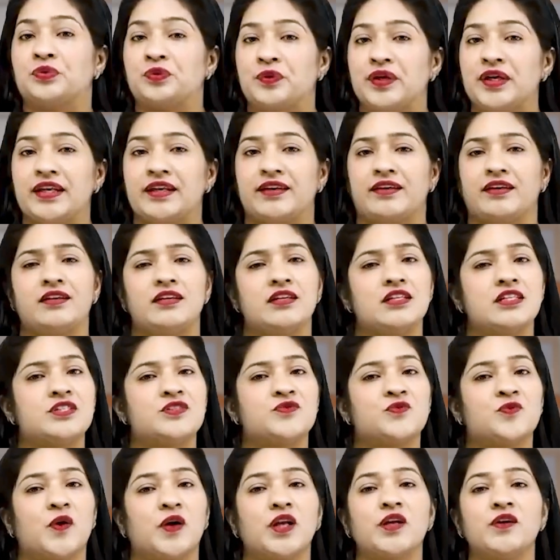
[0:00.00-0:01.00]
Reading
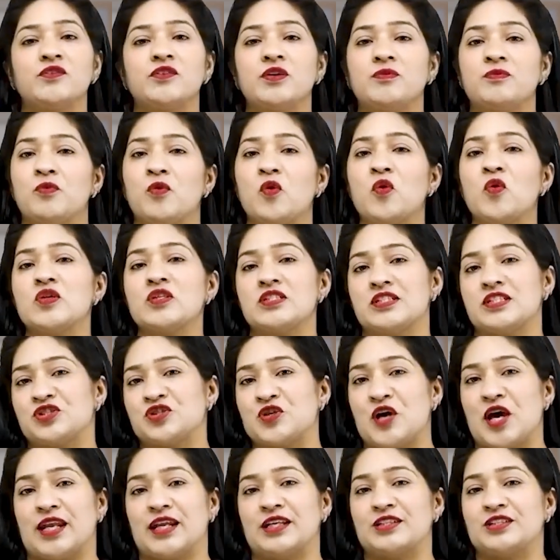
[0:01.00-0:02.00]
is one of the most
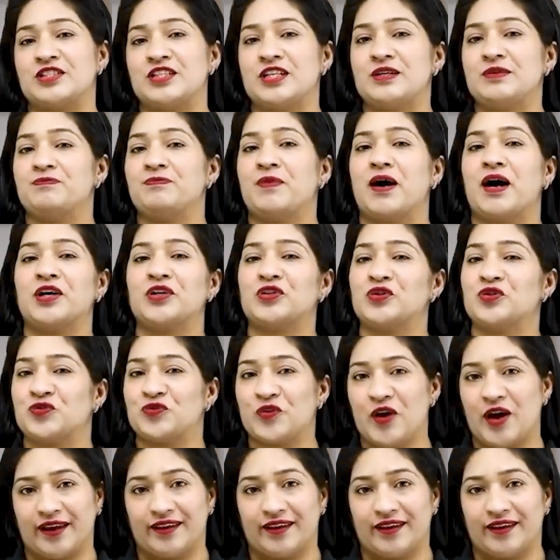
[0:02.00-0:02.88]
challenging part of